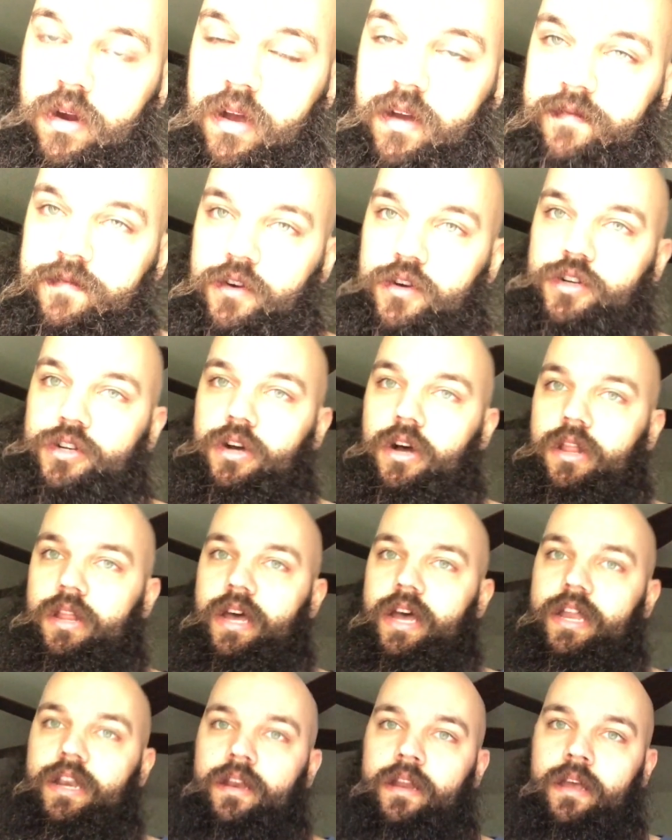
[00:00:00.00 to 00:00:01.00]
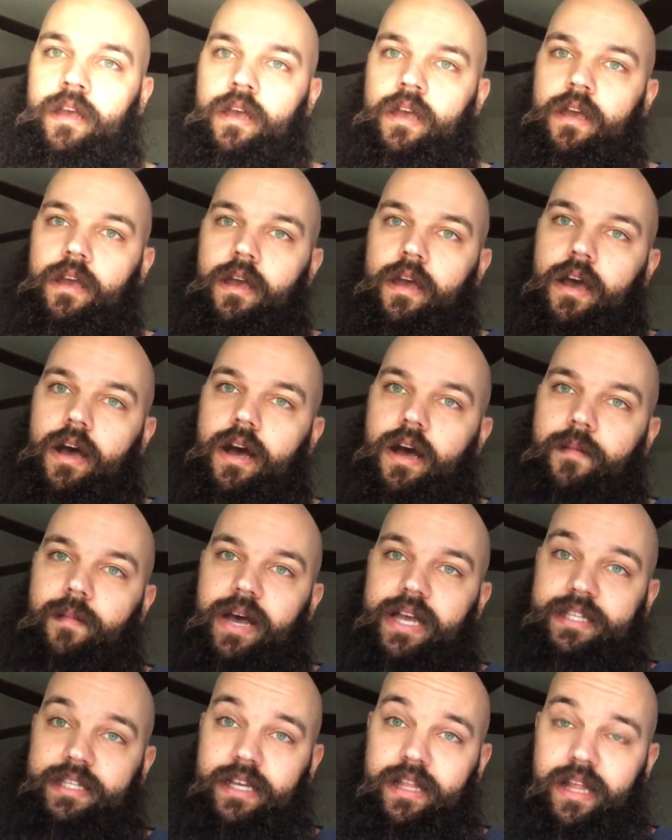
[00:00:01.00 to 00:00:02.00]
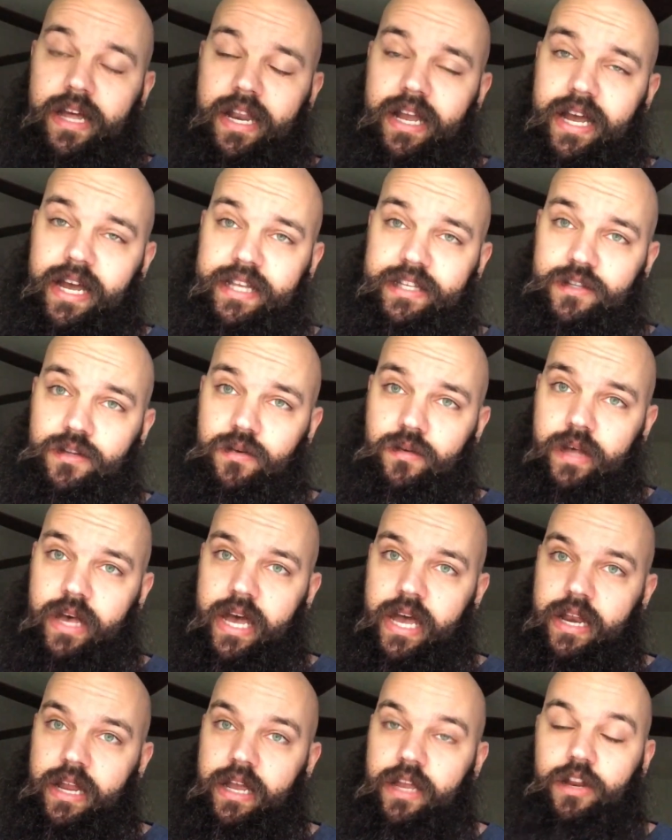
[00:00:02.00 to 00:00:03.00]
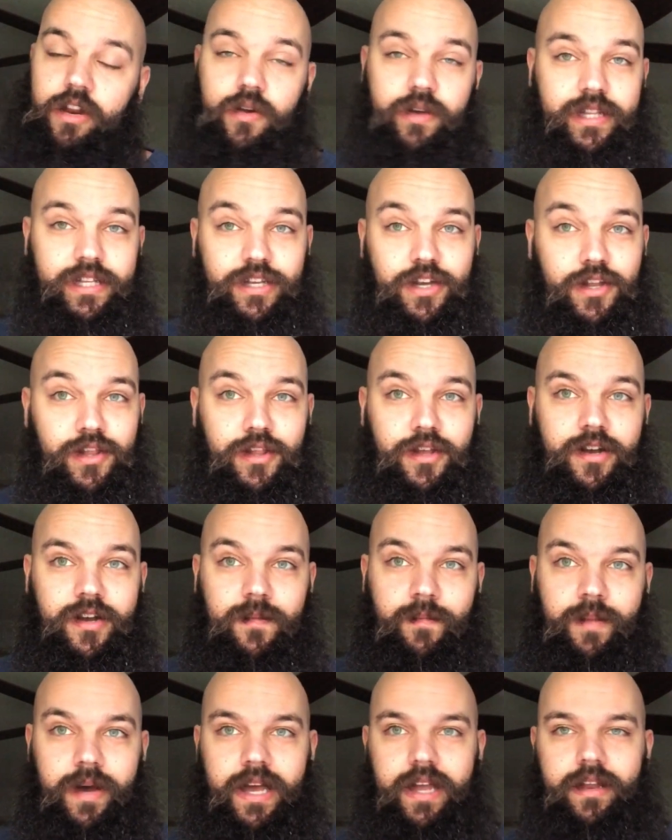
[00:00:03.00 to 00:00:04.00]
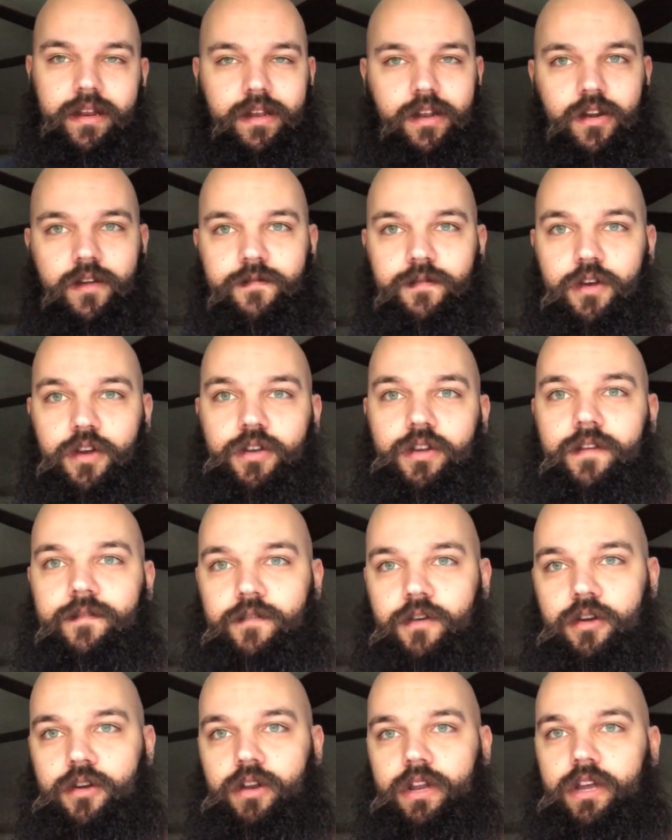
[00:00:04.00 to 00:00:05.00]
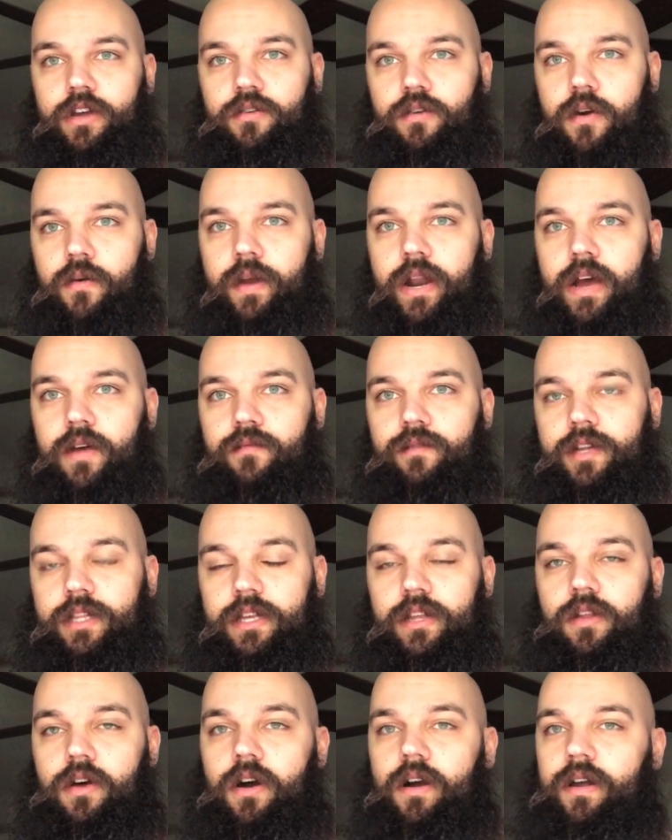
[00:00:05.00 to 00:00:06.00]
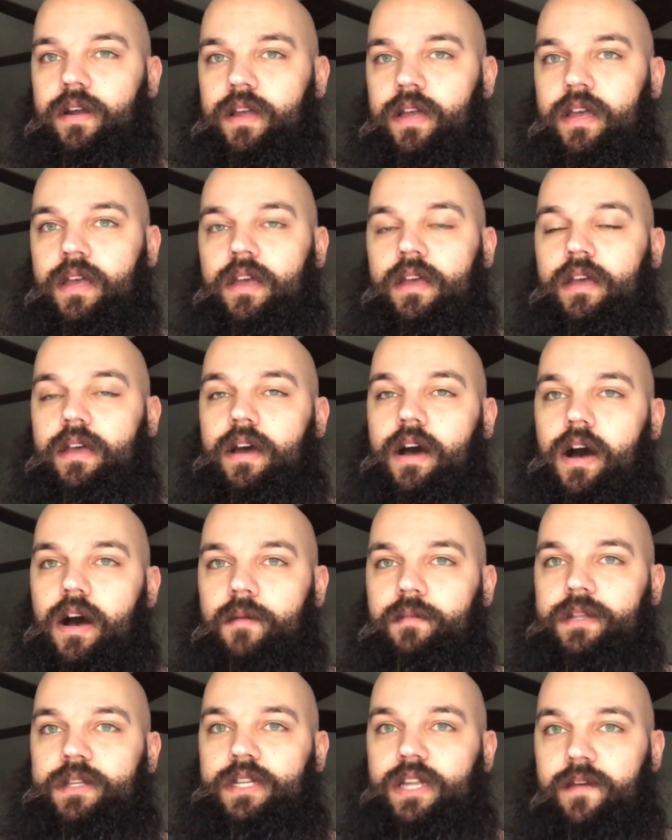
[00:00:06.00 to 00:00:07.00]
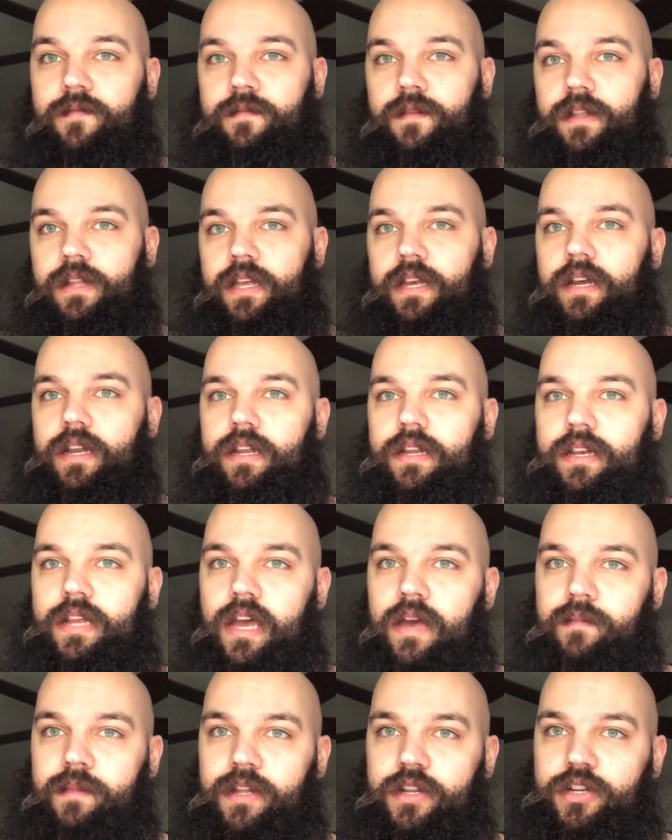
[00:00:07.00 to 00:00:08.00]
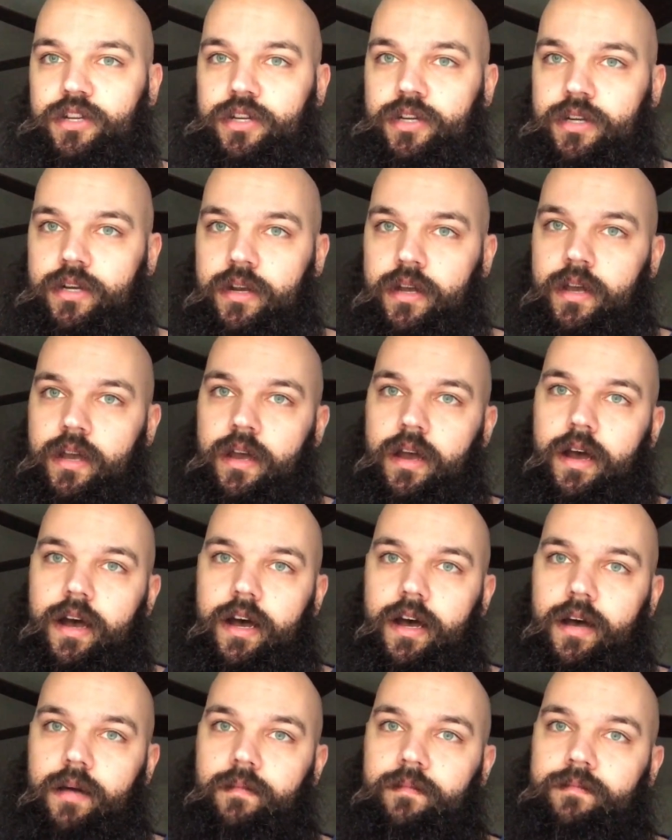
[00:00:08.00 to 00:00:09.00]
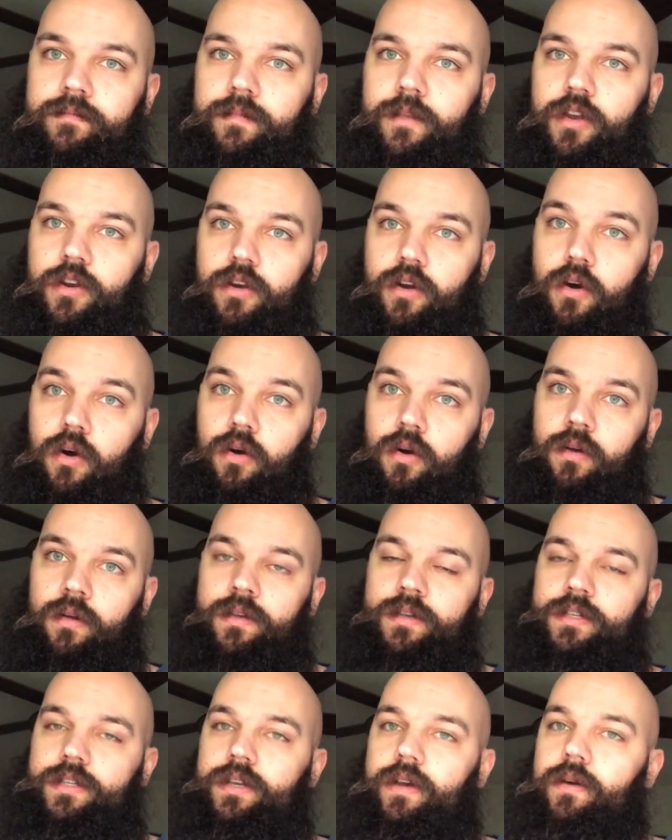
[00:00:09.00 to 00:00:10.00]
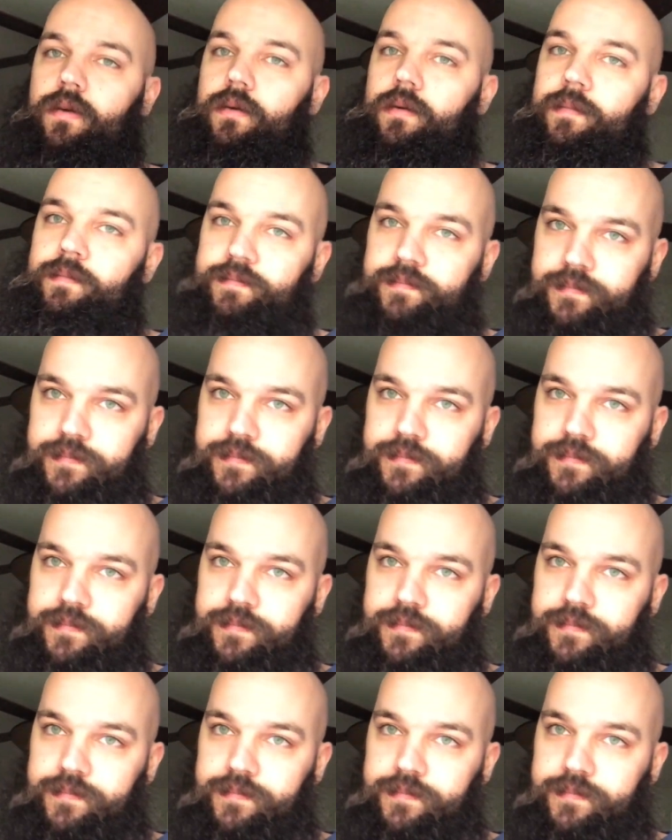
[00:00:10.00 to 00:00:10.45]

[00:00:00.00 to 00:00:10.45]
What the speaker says: of your jawline. I see a lot of guys do that, and it's a good look, but if you're going to grow it out really long, it's definitely going to damage your goal. So